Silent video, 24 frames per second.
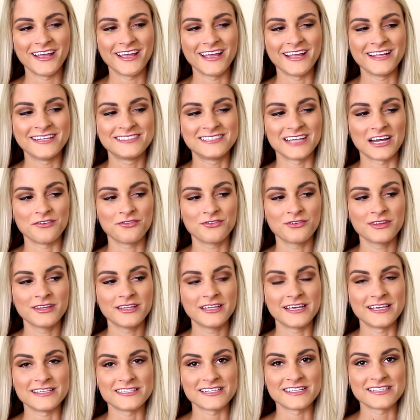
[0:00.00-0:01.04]
It
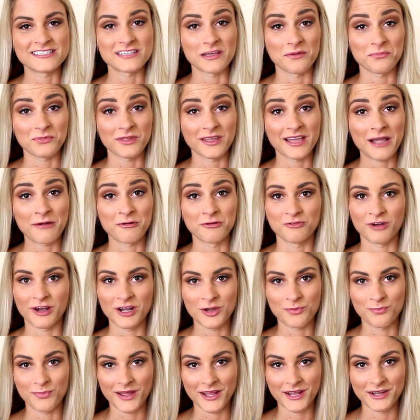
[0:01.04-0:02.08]
definitely isn't something I would
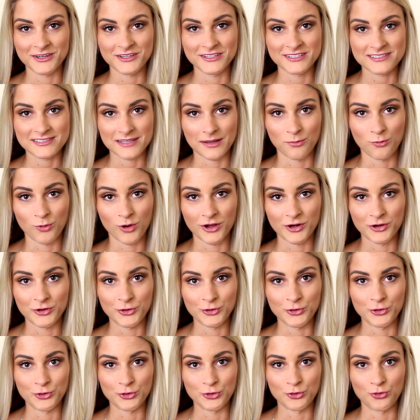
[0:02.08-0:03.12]
recommend to someone
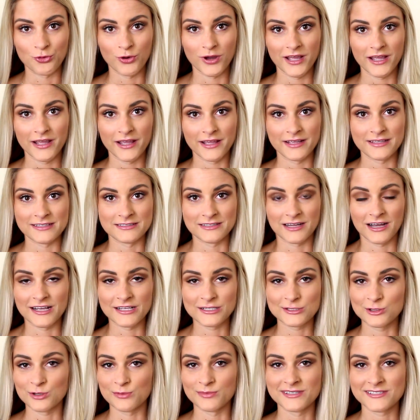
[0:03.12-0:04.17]
who is not
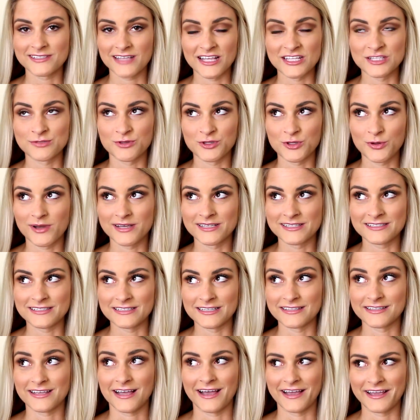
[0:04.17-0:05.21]
so obsessed with USC
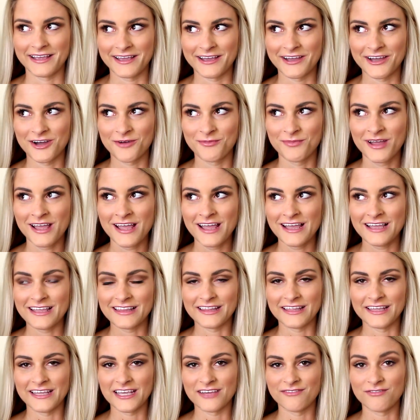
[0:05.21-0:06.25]
as I am.
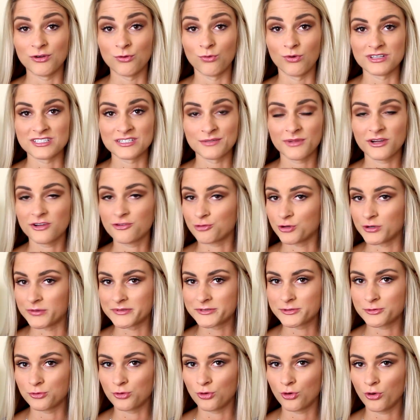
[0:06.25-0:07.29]
Like, if it wasn't my dream
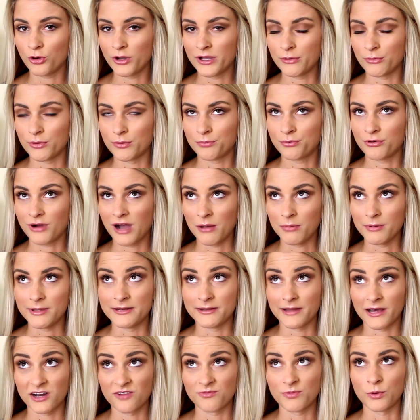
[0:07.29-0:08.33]
school, it would probably
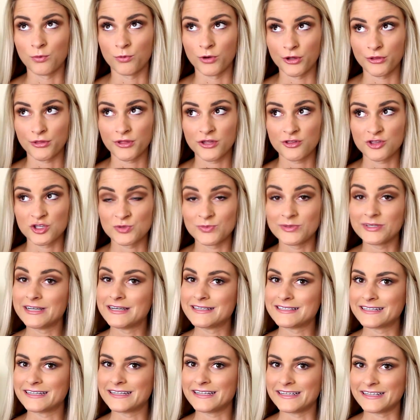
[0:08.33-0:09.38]
not have been worth it just
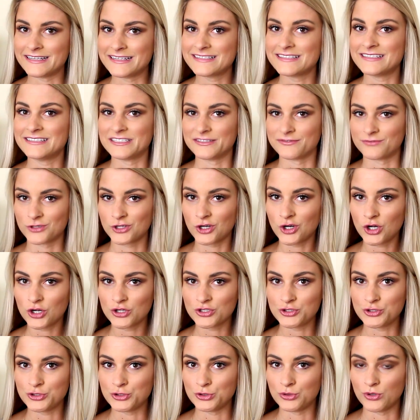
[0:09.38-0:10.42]
because it is
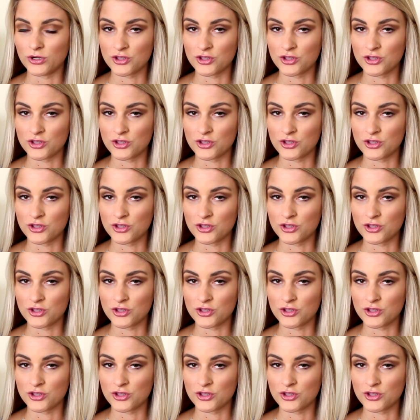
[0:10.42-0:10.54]
difficult to